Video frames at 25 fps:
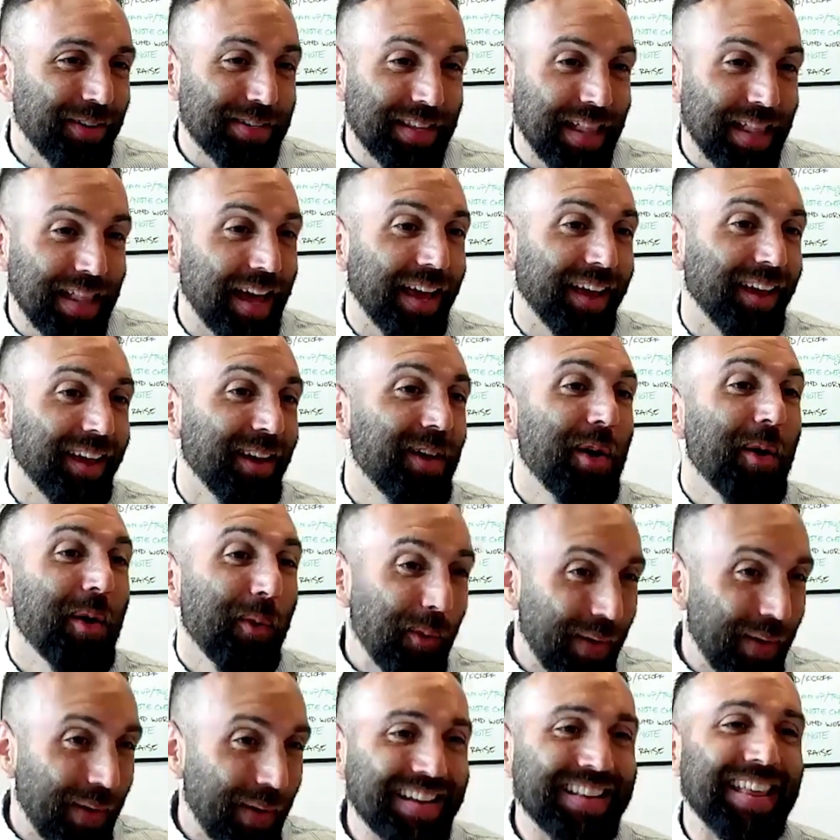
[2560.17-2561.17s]
was like,
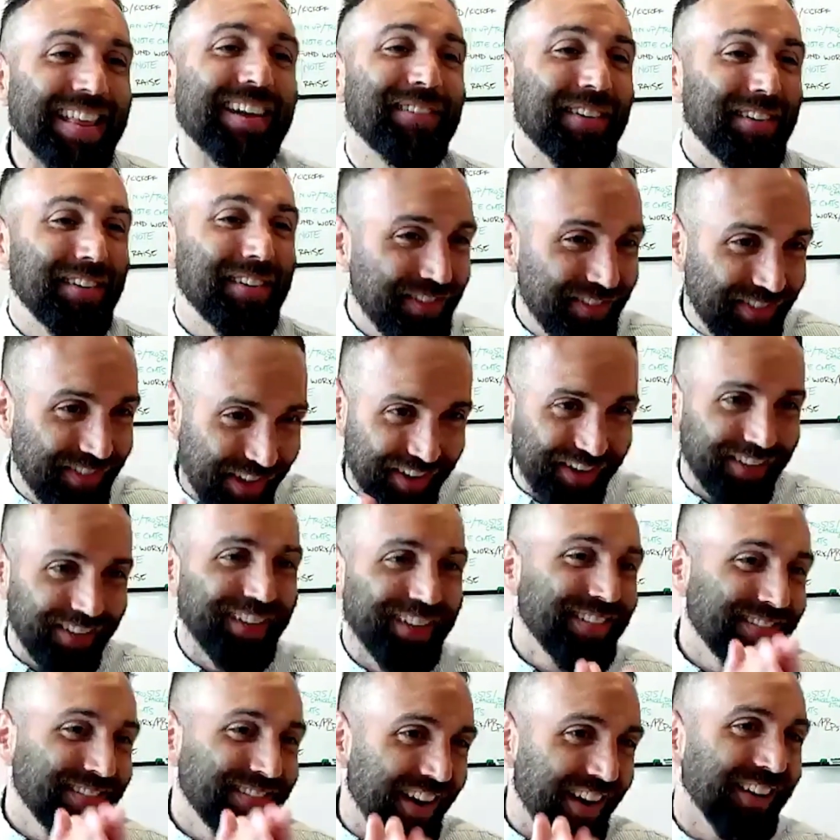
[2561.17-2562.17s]
we need to have a
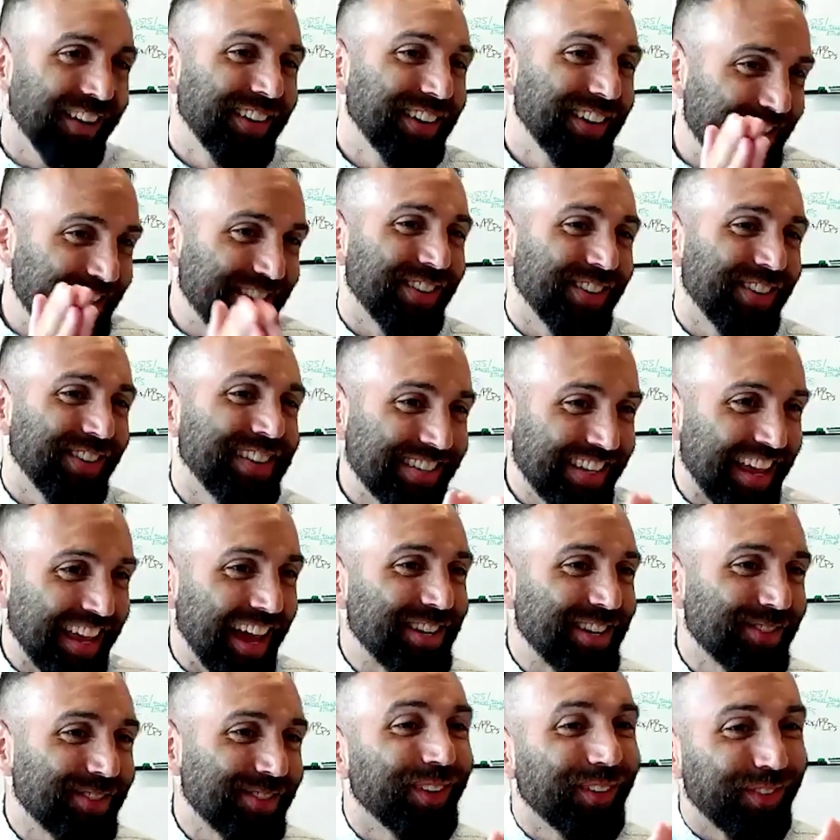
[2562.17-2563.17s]
very, very strict
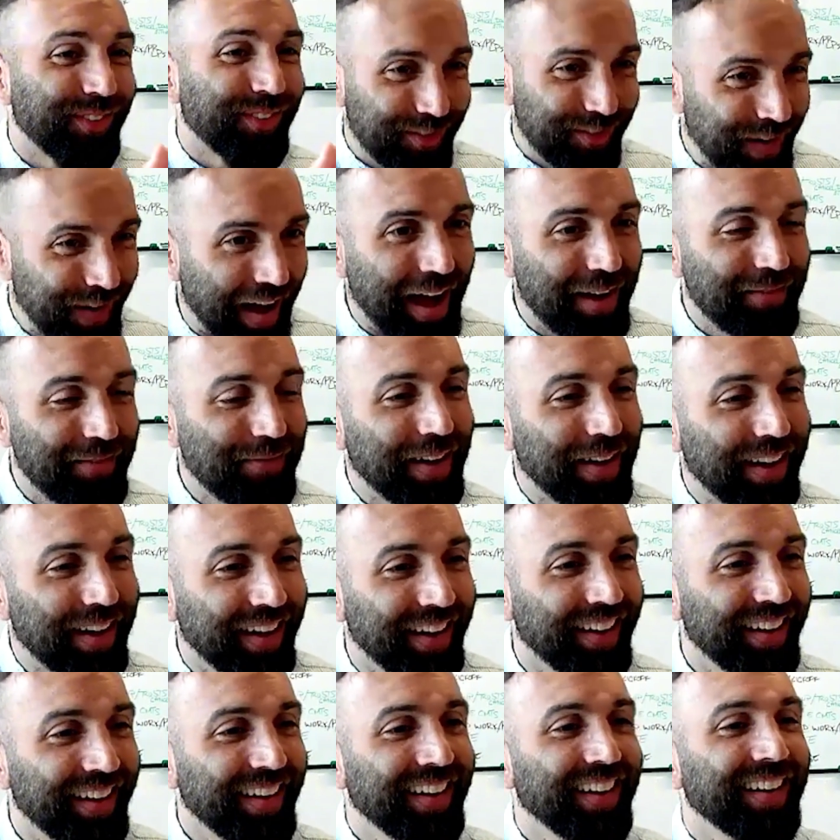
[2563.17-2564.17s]
schedule for
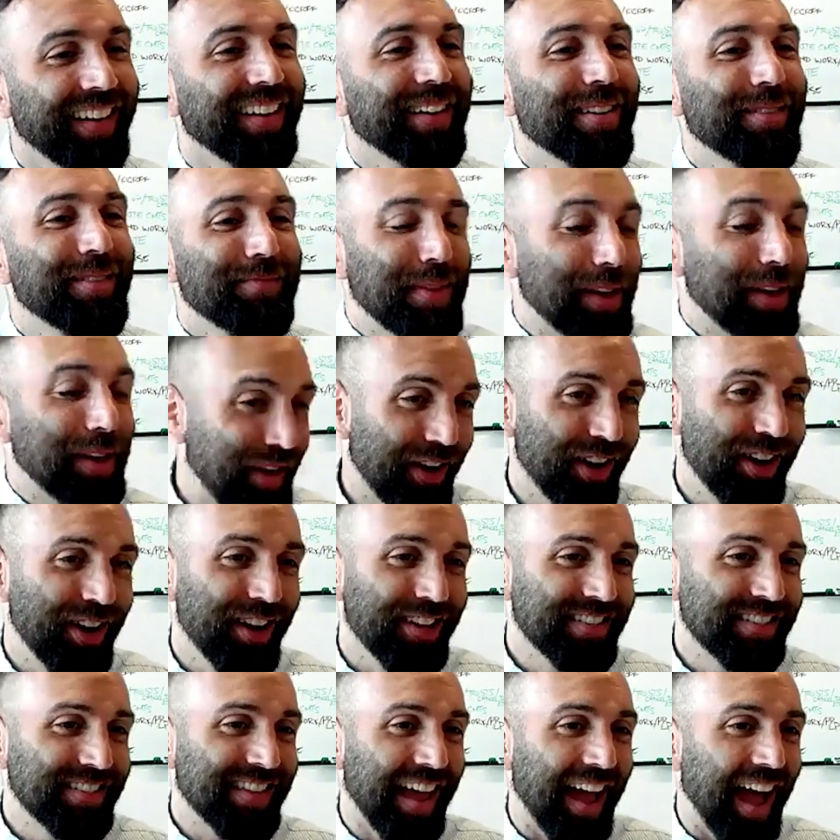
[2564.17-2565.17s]
Bobby
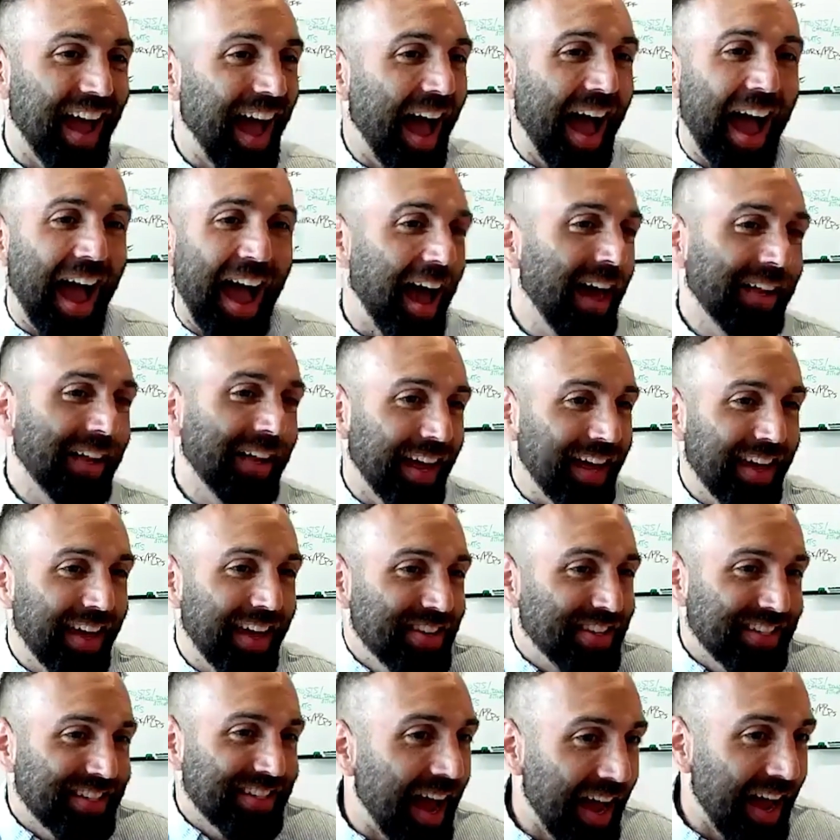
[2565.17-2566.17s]
because like
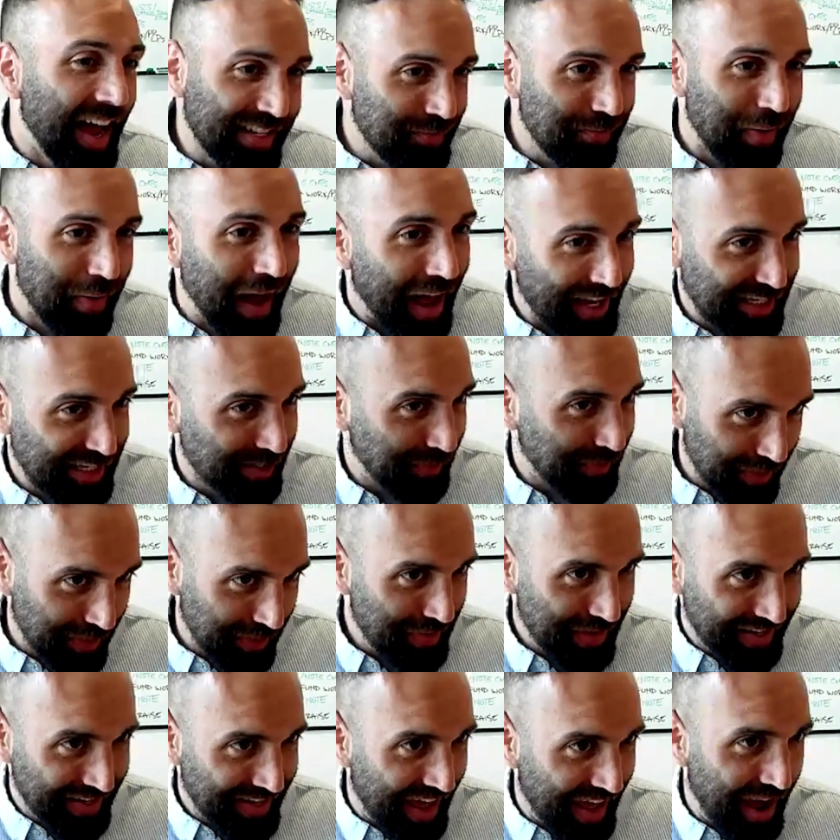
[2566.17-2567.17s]
this guy's impossible to
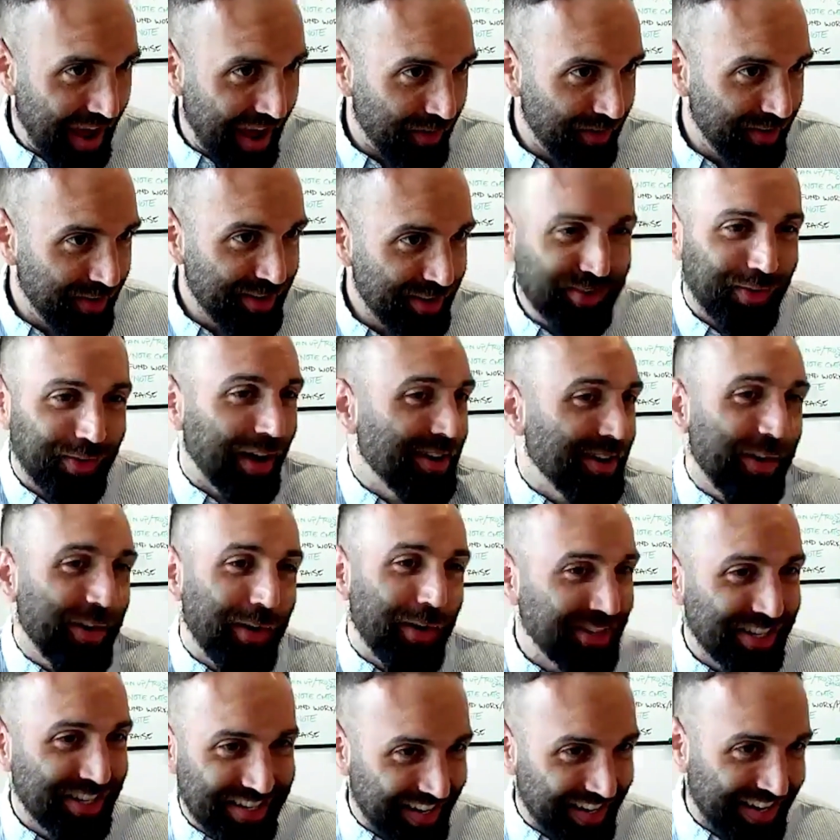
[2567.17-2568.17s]
pin down. So I know he's
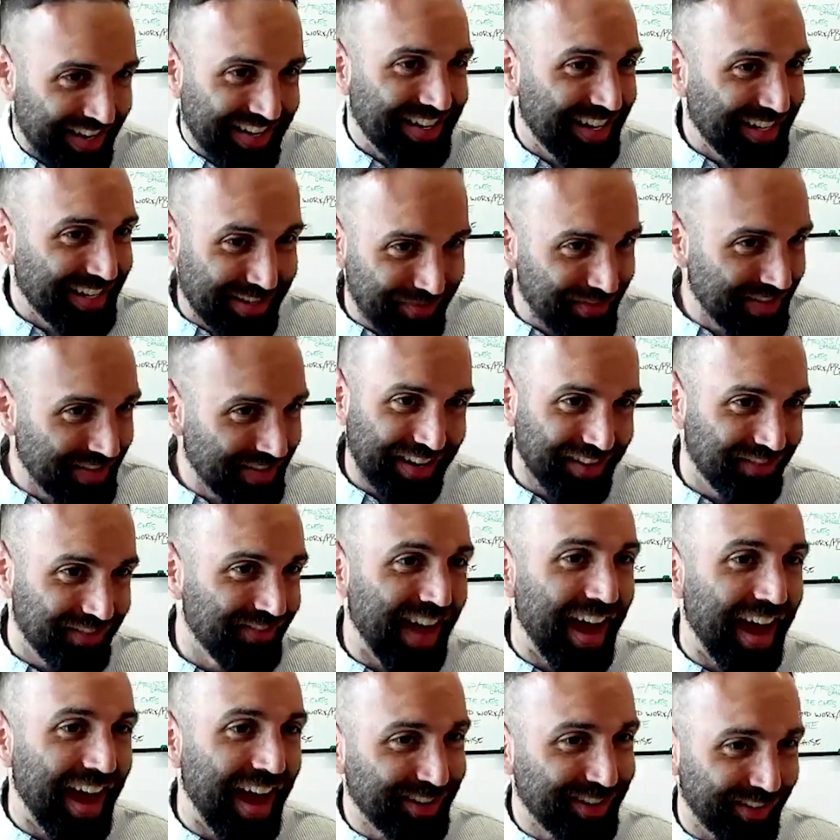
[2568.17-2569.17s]
just going to disappear. He's going to
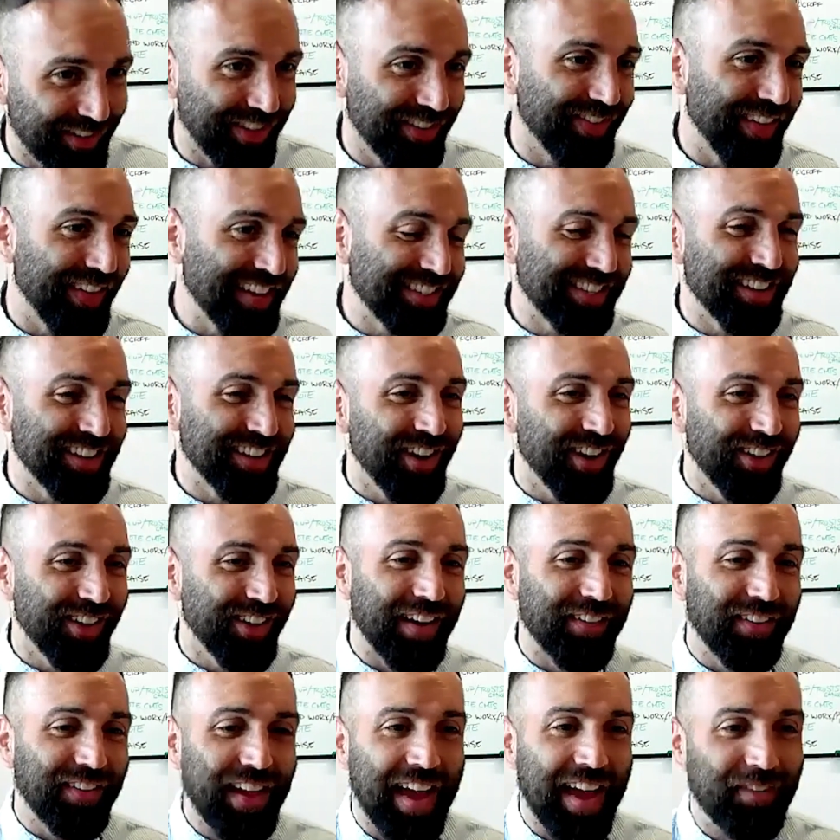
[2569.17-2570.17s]
vanish off the face of the
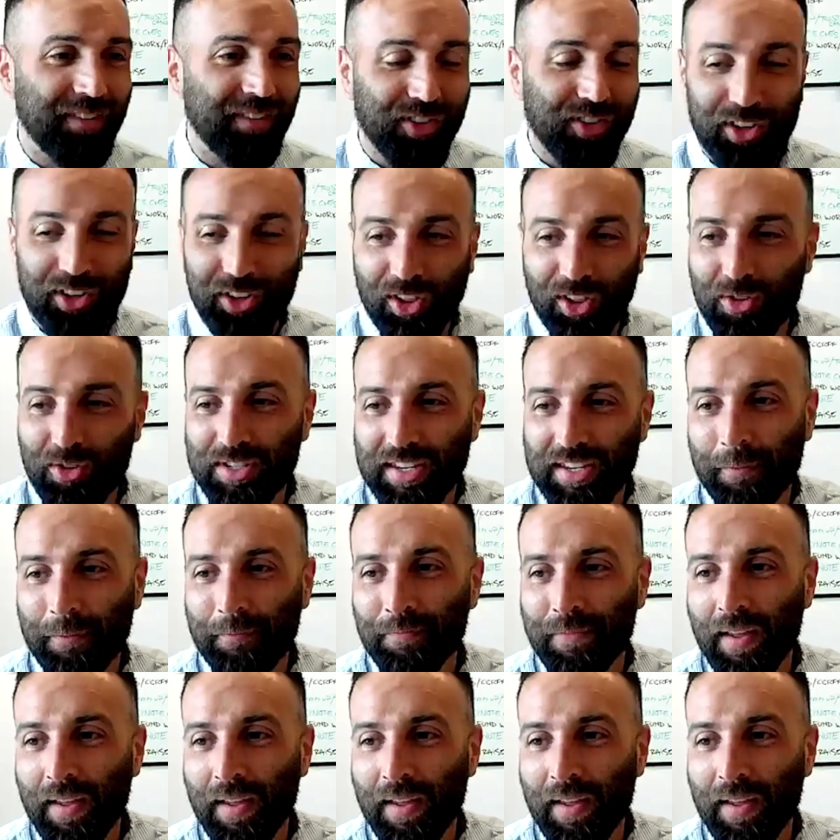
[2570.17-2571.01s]
earth after closing.